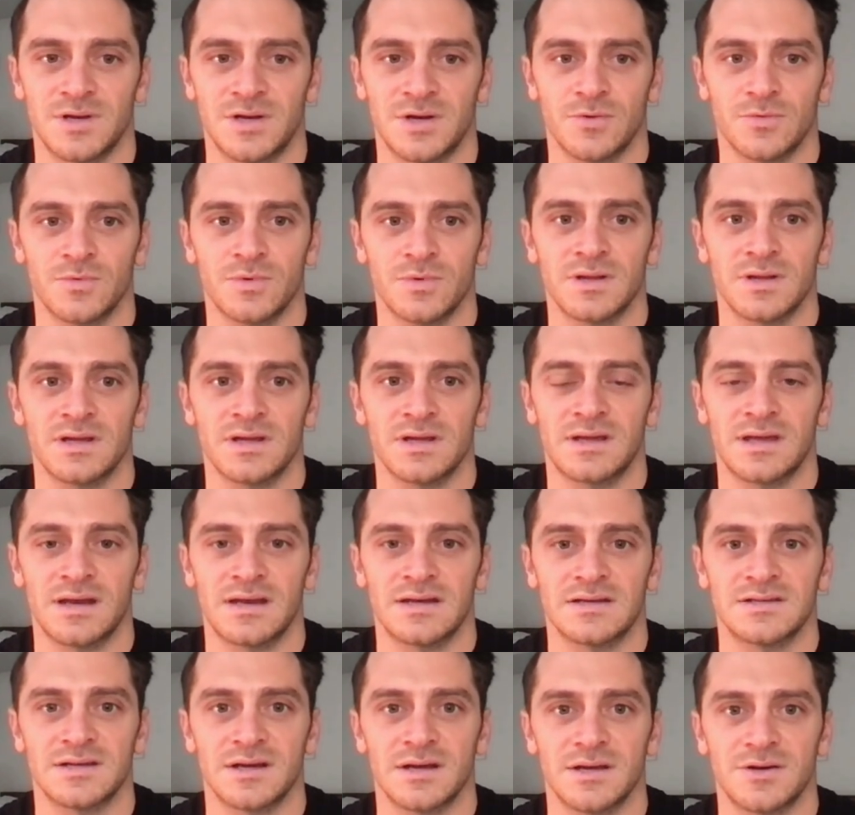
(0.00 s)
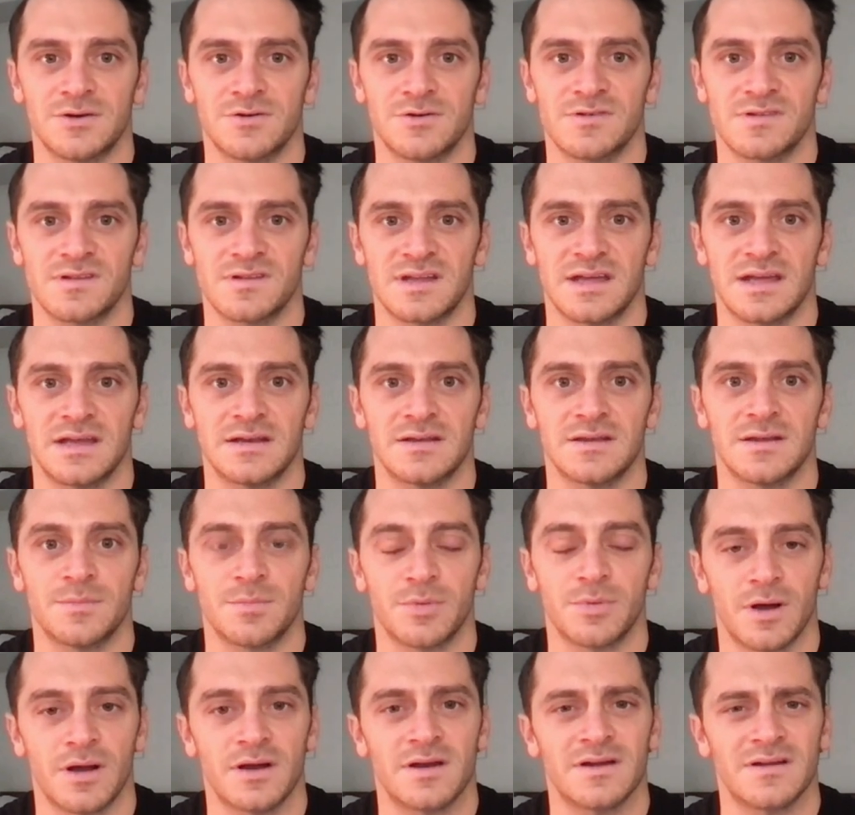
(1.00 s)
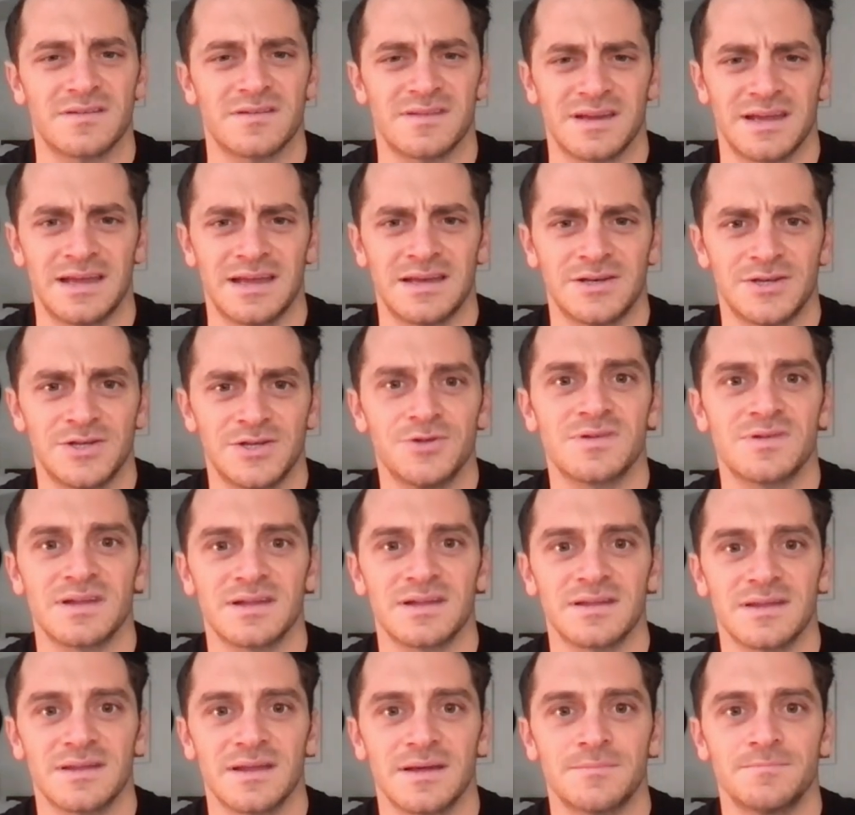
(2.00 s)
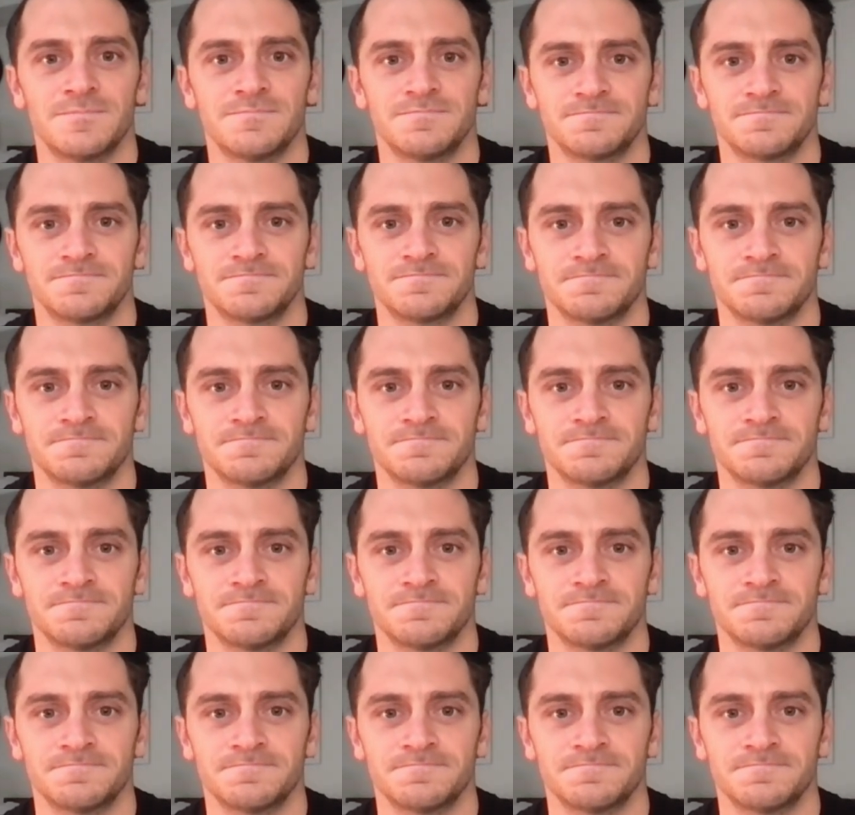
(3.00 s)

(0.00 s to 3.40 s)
really getting to understand the products and using them.